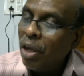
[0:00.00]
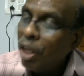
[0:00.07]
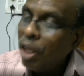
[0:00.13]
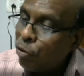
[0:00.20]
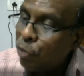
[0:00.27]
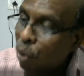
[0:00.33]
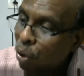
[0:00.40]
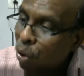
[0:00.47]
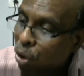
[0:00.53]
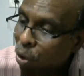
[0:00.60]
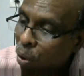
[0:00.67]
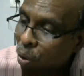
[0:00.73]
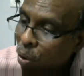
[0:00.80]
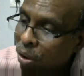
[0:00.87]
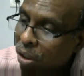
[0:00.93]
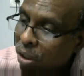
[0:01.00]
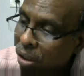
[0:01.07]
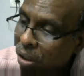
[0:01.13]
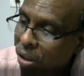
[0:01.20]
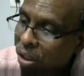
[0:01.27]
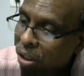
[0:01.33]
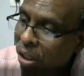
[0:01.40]
If you don't
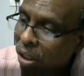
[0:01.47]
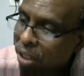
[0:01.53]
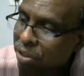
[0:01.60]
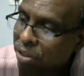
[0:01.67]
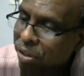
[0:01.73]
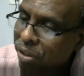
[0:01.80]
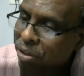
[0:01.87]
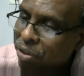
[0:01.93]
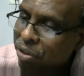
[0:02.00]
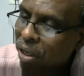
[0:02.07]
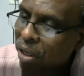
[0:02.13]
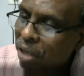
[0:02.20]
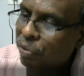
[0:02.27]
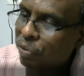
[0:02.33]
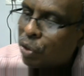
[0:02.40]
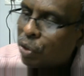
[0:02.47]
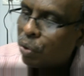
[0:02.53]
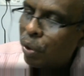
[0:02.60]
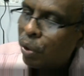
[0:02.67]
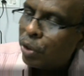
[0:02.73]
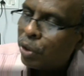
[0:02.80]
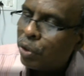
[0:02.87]
learn lessons, life is
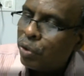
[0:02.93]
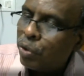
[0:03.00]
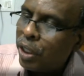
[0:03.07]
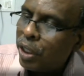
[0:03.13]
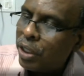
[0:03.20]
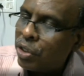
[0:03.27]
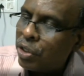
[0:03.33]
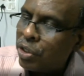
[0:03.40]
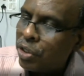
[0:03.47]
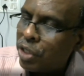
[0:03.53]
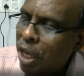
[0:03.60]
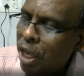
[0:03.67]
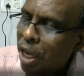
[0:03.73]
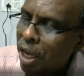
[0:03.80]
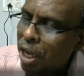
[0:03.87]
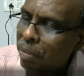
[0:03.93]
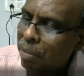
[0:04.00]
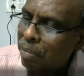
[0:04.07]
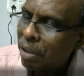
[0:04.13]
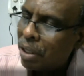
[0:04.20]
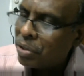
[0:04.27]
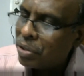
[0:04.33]
going to teach same
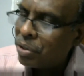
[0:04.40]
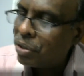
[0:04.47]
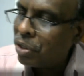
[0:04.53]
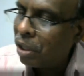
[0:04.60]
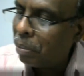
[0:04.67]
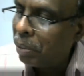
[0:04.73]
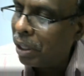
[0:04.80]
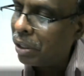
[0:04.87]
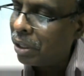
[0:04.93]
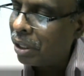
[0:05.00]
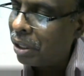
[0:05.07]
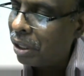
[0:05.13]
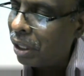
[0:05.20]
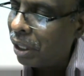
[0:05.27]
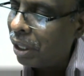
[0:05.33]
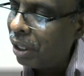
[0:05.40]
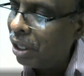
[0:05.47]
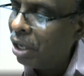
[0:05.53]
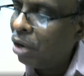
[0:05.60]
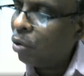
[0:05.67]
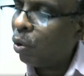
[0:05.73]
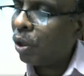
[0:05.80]
lessons repeatedly,
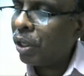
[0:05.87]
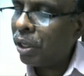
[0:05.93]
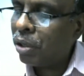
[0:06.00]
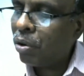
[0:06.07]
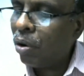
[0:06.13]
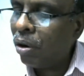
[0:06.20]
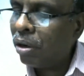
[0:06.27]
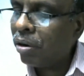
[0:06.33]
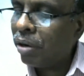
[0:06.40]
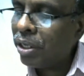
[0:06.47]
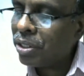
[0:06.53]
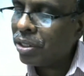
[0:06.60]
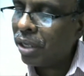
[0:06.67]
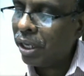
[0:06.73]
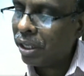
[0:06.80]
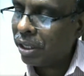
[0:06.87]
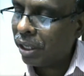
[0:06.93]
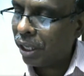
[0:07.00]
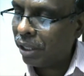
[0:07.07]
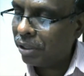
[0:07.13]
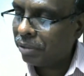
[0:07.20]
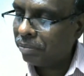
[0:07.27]
what I call
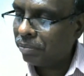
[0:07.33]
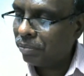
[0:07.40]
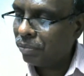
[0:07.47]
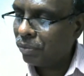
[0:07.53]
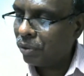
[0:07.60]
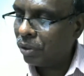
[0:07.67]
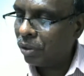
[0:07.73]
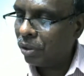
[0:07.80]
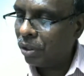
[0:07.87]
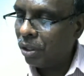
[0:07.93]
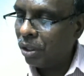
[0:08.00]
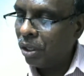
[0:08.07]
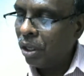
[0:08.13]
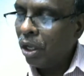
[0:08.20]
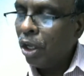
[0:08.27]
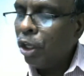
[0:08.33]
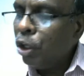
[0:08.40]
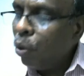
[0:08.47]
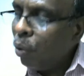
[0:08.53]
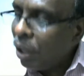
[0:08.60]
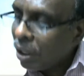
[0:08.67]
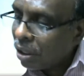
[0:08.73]
recycling.
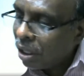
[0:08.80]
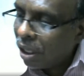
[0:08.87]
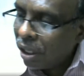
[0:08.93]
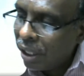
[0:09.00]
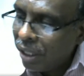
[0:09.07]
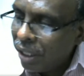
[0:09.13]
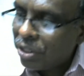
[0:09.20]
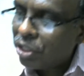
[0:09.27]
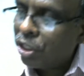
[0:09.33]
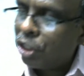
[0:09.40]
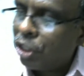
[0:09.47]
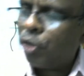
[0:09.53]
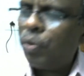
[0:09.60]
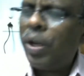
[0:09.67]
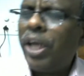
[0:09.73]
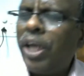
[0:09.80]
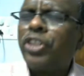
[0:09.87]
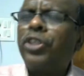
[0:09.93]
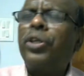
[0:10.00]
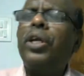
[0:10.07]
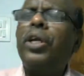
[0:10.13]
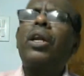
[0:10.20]
Your current
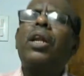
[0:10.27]
situation in